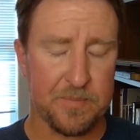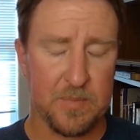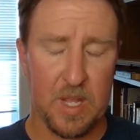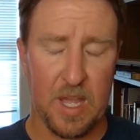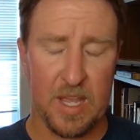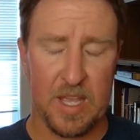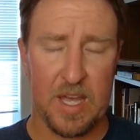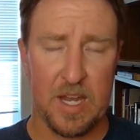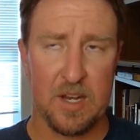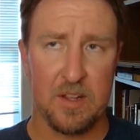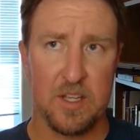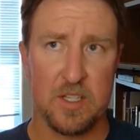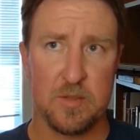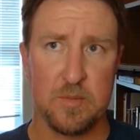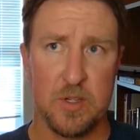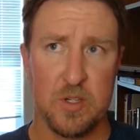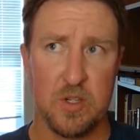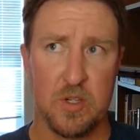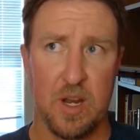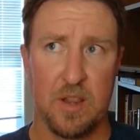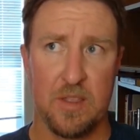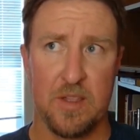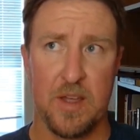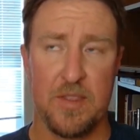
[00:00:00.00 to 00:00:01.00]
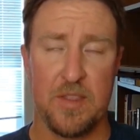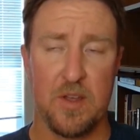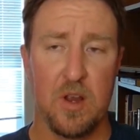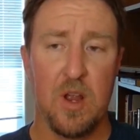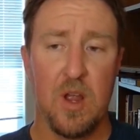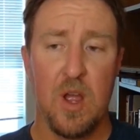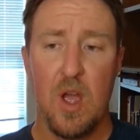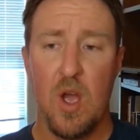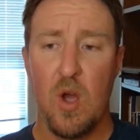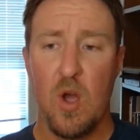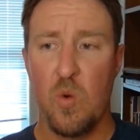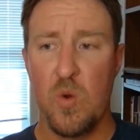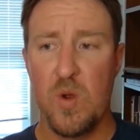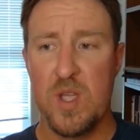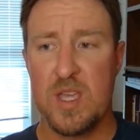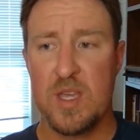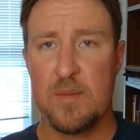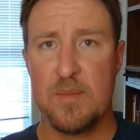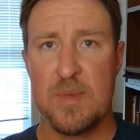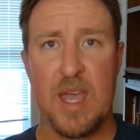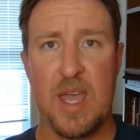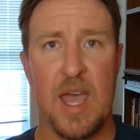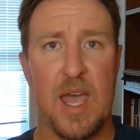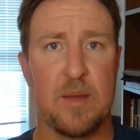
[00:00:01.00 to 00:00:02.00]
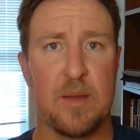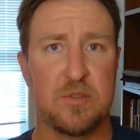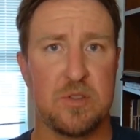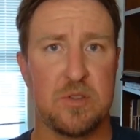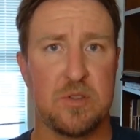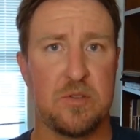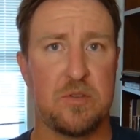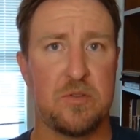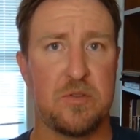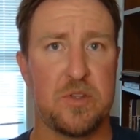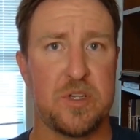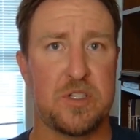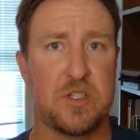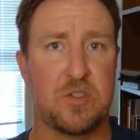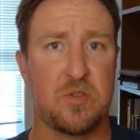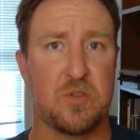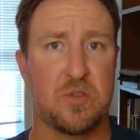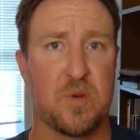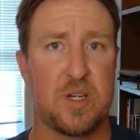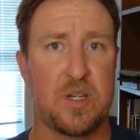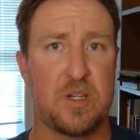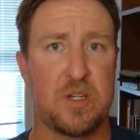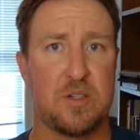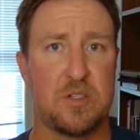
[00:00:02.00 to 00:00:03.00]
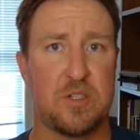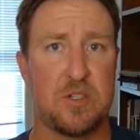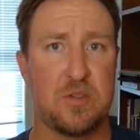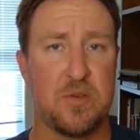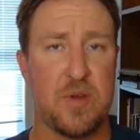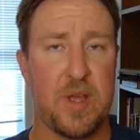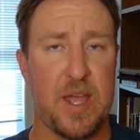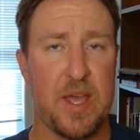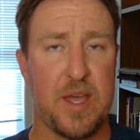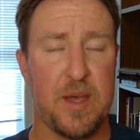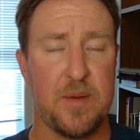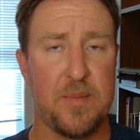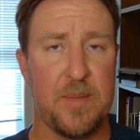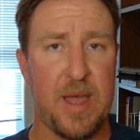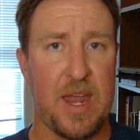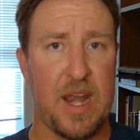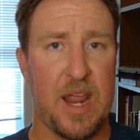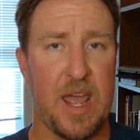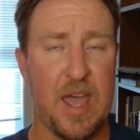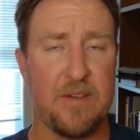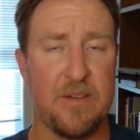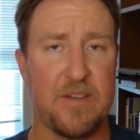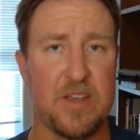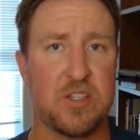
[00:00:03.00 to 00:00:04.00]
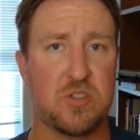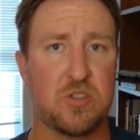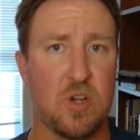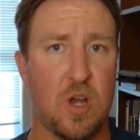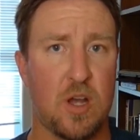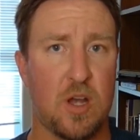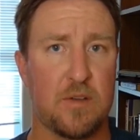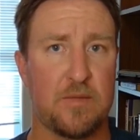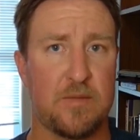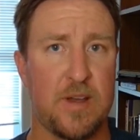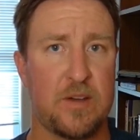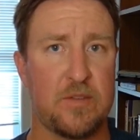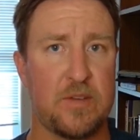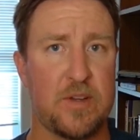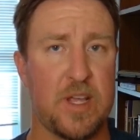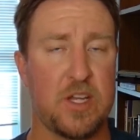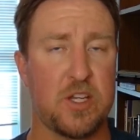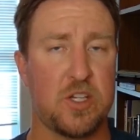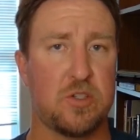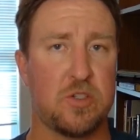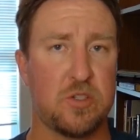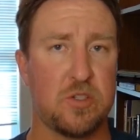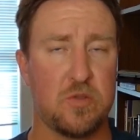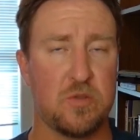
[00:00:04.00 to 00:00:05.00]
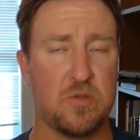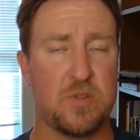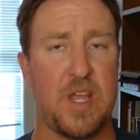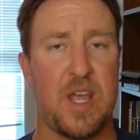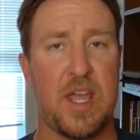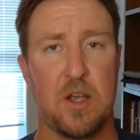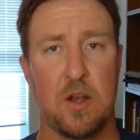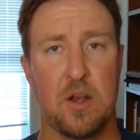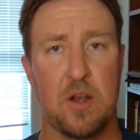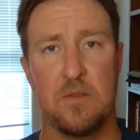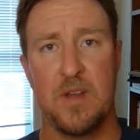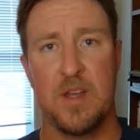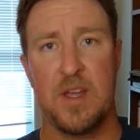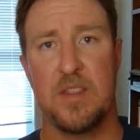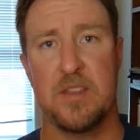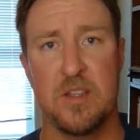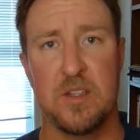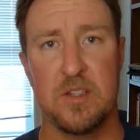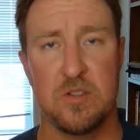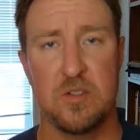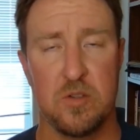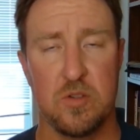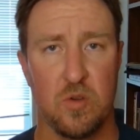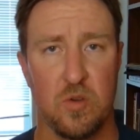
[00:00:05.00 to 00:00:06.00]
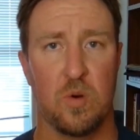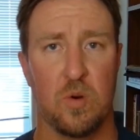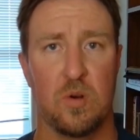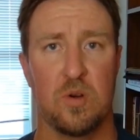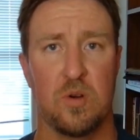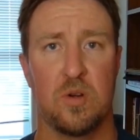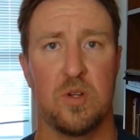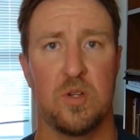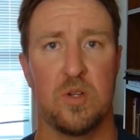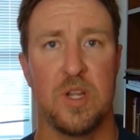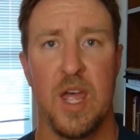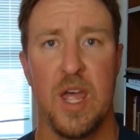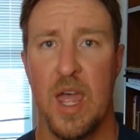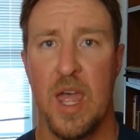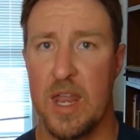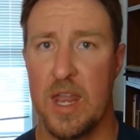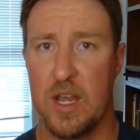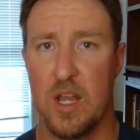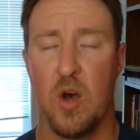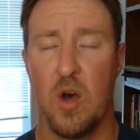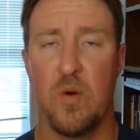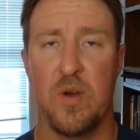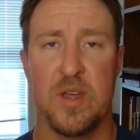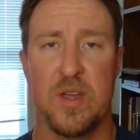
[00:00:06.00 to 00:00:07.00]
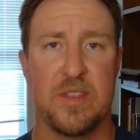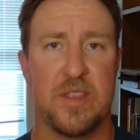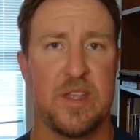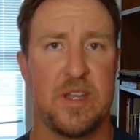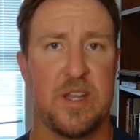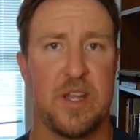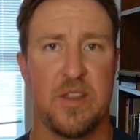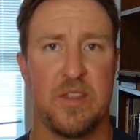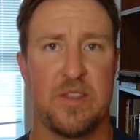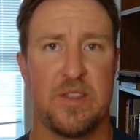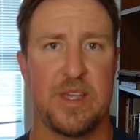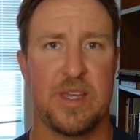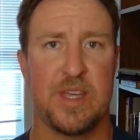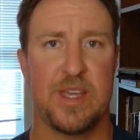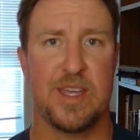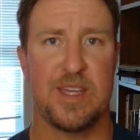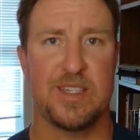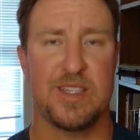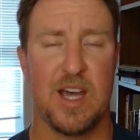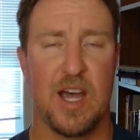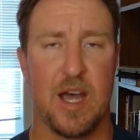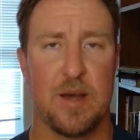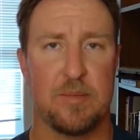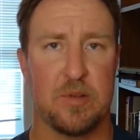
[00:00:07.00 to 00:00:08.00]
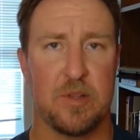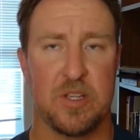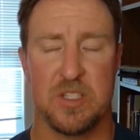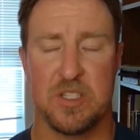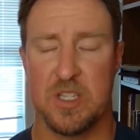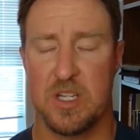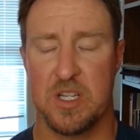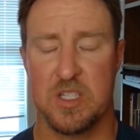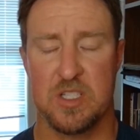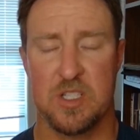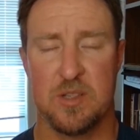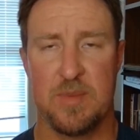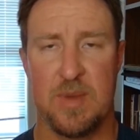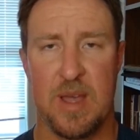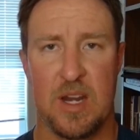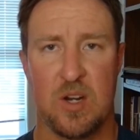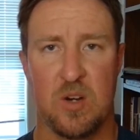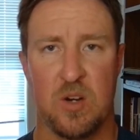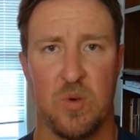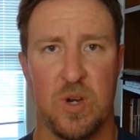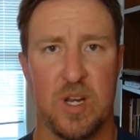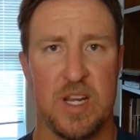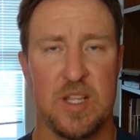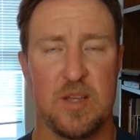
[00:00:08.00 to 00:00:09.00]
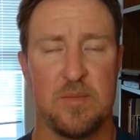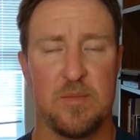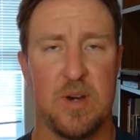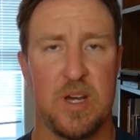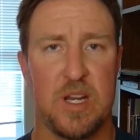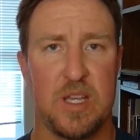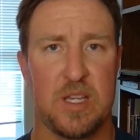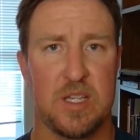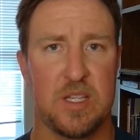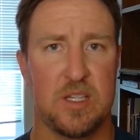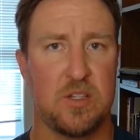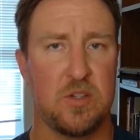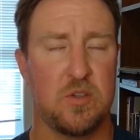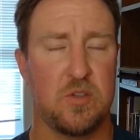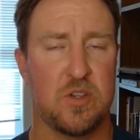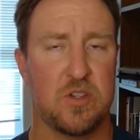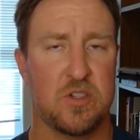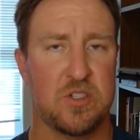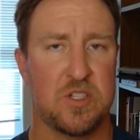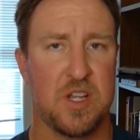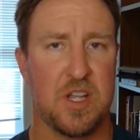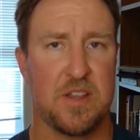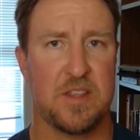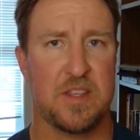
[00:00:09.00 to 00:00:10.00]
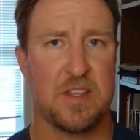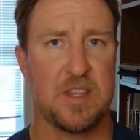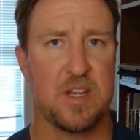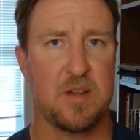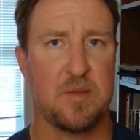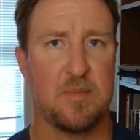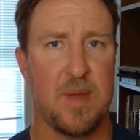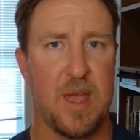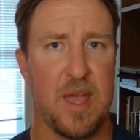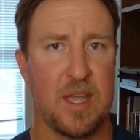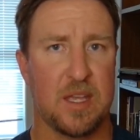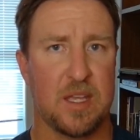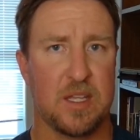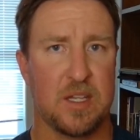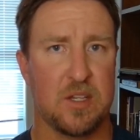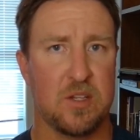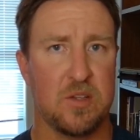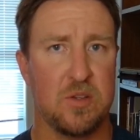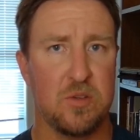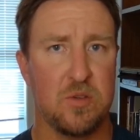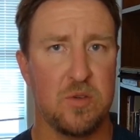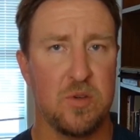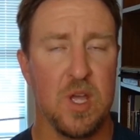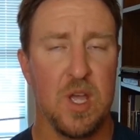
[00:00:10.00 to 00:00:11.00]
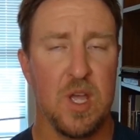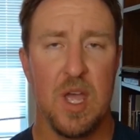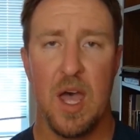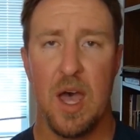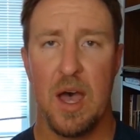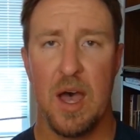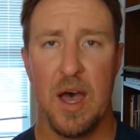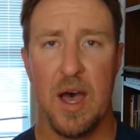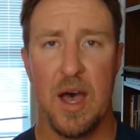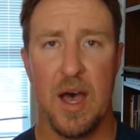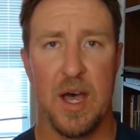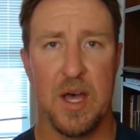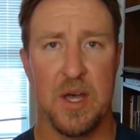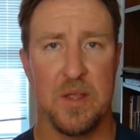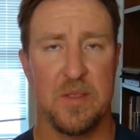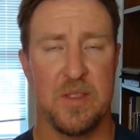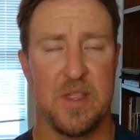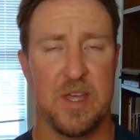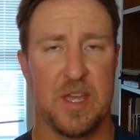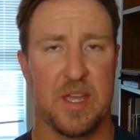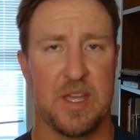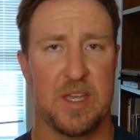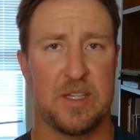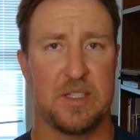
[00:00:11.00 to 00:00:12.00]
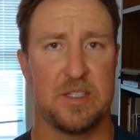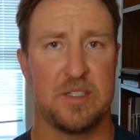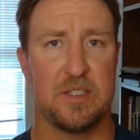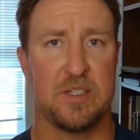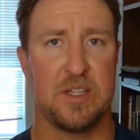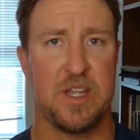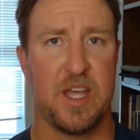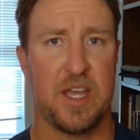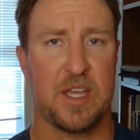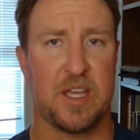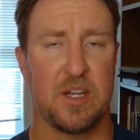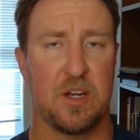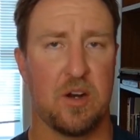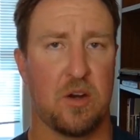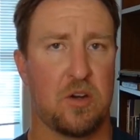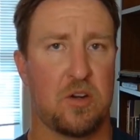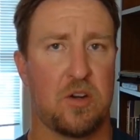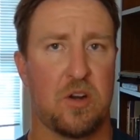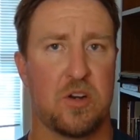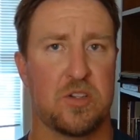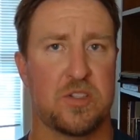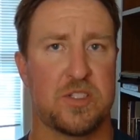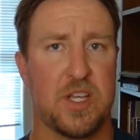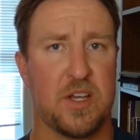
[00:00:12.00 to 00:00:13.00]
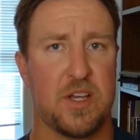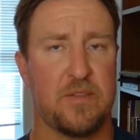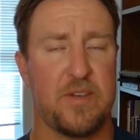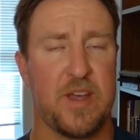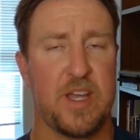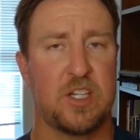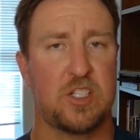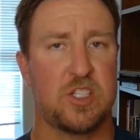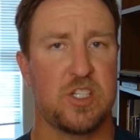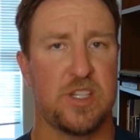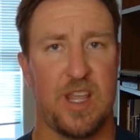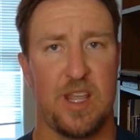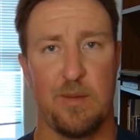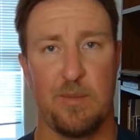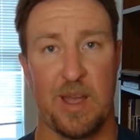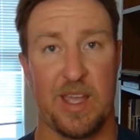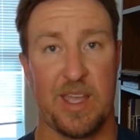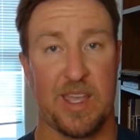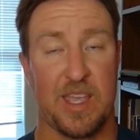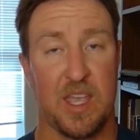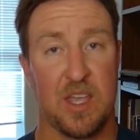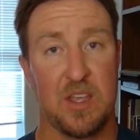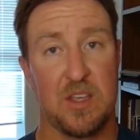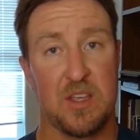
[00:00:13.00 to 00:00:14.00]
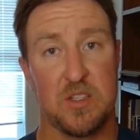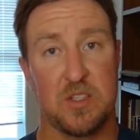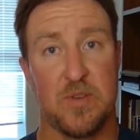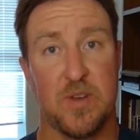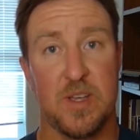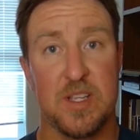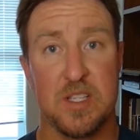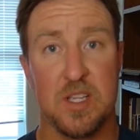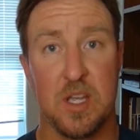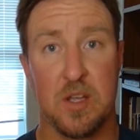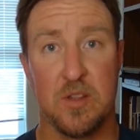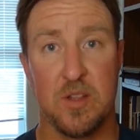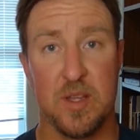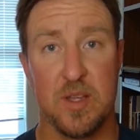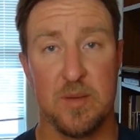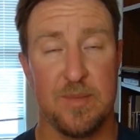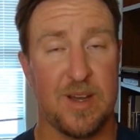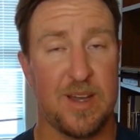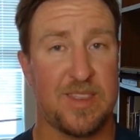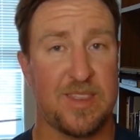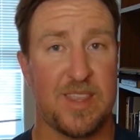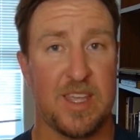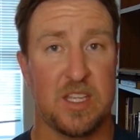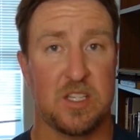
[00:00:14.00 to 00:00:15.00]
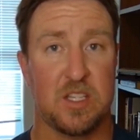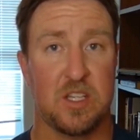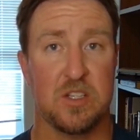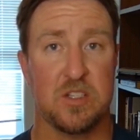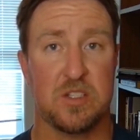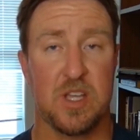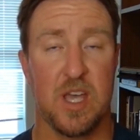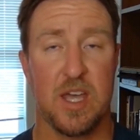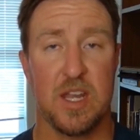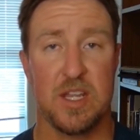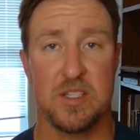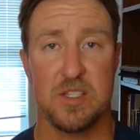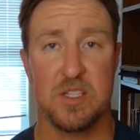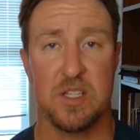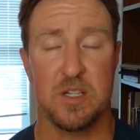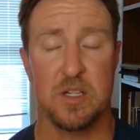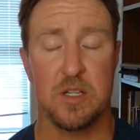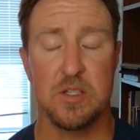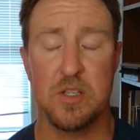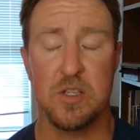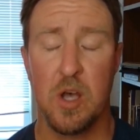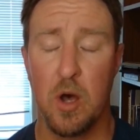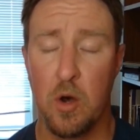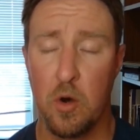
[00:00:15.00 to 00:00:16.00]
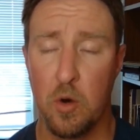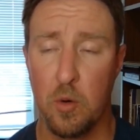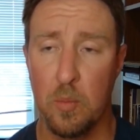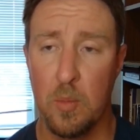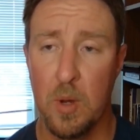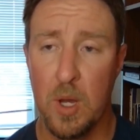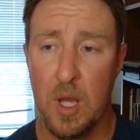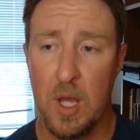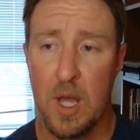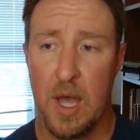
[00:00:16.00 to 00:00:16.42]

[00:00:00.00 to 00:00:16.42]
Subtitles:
I kind of lost my train of thought there. We can be absolutely surrendered to him and have a strong foundation to take our faith into the world, knowing that nothing can topple us. It doesn't matter what anybody can do. There's nothing that a man can do that can hurt our salvation. They might kill us physically, but they just kind of send us home.